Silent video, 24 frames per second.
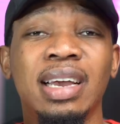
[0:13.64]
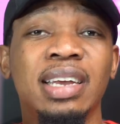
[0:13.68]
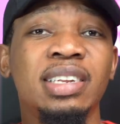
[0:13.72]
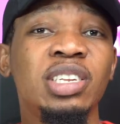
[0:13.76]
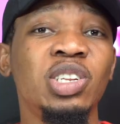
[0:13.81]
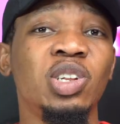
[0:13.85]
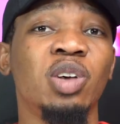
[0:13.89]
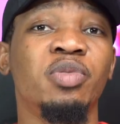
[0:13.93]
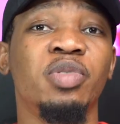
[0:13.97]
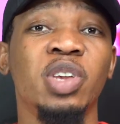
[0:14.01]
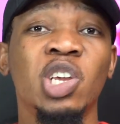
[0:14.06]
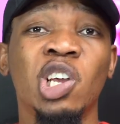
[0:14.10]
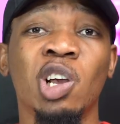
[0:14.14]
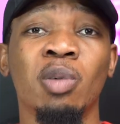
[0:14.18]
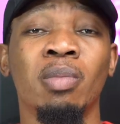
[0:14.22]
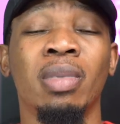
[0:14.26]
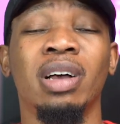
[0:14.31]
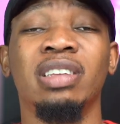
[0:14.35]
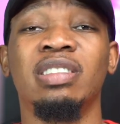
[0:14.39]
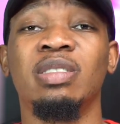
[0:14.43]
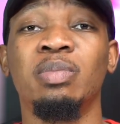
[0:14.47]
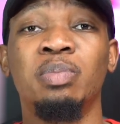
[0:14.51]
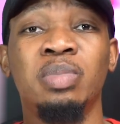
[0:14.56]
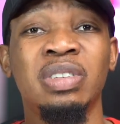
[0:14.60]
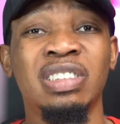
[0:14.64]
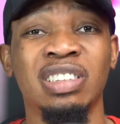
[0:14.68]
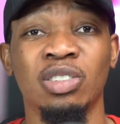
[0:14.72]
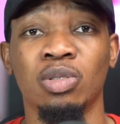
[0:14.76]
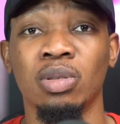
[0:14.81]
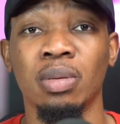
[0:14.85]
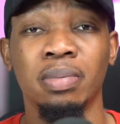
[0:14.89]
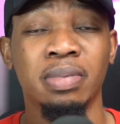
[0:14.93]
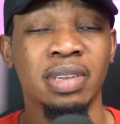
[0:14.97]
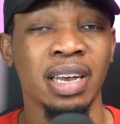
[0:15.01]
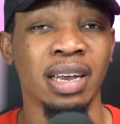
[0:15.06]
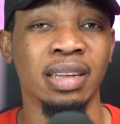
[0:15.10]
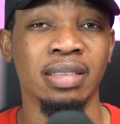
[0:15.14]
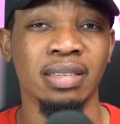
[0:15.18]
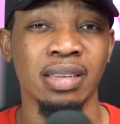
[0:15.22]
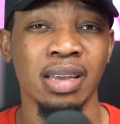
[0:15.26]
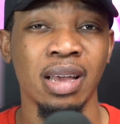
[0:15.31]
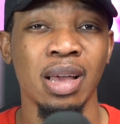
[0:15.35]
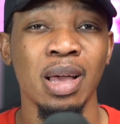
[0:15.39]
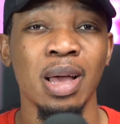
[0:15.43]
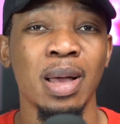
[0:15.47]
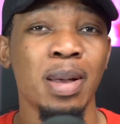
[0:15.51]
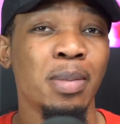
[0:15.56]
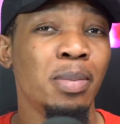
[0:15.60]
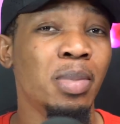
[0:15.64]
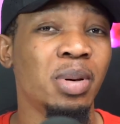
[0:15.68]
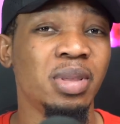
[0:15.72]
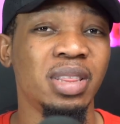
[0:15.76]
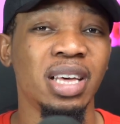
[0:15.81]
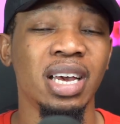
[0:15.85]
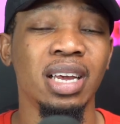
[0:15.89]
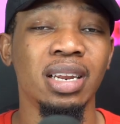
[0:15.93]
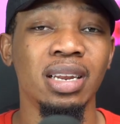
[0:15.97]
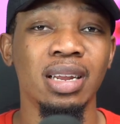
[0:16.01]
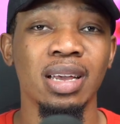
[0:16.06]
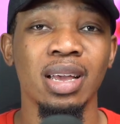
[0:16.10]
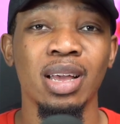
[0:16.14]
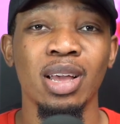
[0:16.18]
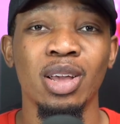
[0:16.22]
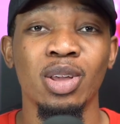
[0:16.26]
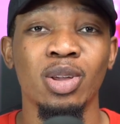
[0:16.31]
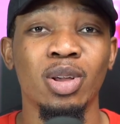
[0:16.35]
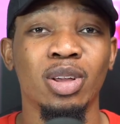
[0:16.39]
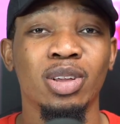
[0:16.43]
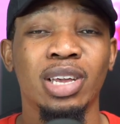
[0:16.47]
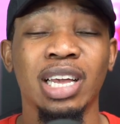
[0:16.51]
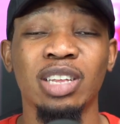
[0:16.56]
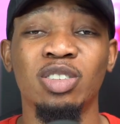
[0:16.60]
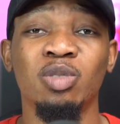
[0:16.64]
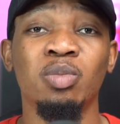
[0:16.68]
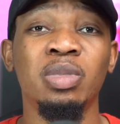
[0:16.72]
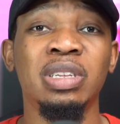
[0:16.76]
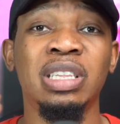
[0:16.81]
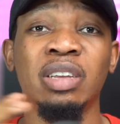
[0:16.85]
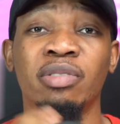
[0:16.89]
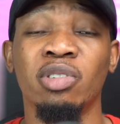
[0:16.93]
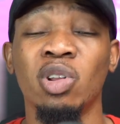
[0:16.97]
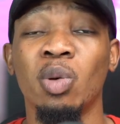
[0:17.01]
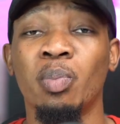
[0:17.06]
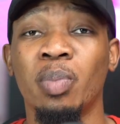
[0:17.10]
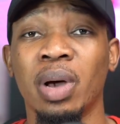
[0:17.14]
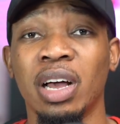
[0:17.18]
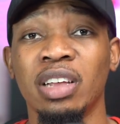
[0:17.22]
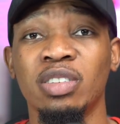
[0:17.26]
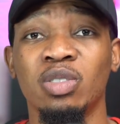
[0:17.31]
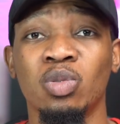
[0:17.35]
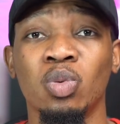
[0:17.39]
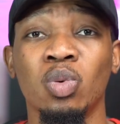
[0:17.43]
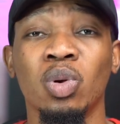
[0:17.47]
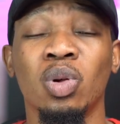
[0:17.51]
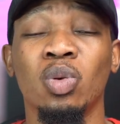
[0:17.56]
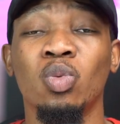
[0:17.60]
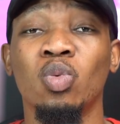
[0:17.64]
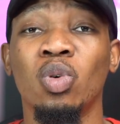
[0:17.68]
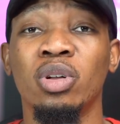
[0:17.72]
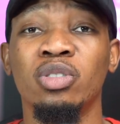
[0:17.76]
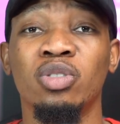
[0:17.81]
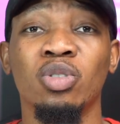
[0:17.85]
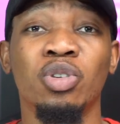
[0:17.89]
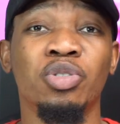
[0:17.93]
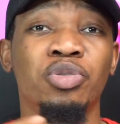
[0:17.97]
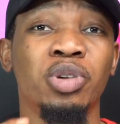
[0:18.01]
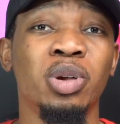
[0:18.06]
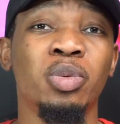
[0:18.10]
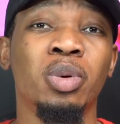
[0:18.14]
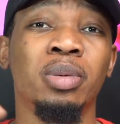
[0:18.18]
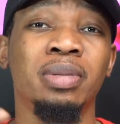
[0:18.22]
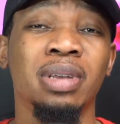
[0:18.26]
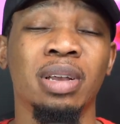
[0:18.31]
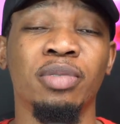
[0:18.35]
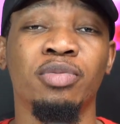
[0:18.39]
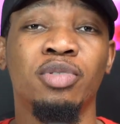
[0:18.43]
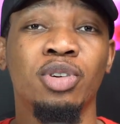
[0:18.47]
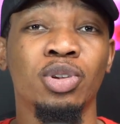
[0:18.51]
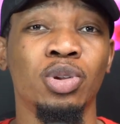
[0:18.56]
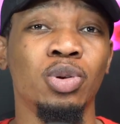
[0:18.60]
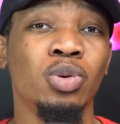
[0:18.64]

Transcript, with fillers: they're in need of e-commerce business websites. But then you get to meet developers who want to create a website for